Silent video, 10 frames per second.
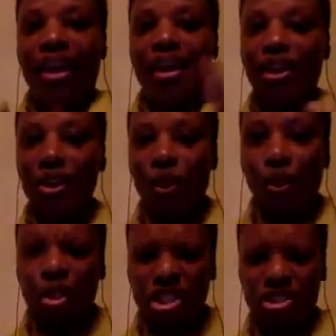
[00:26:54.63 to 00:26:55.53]

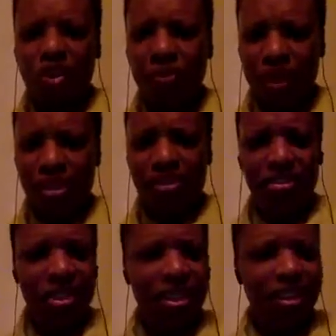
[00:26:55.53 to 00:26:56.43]
huge dumpling,
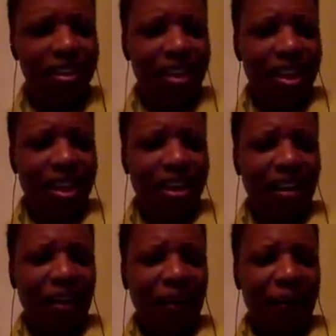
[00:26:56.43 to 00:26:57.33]
right?
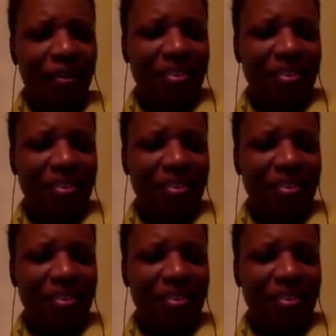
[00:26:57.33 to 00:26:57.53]
Um,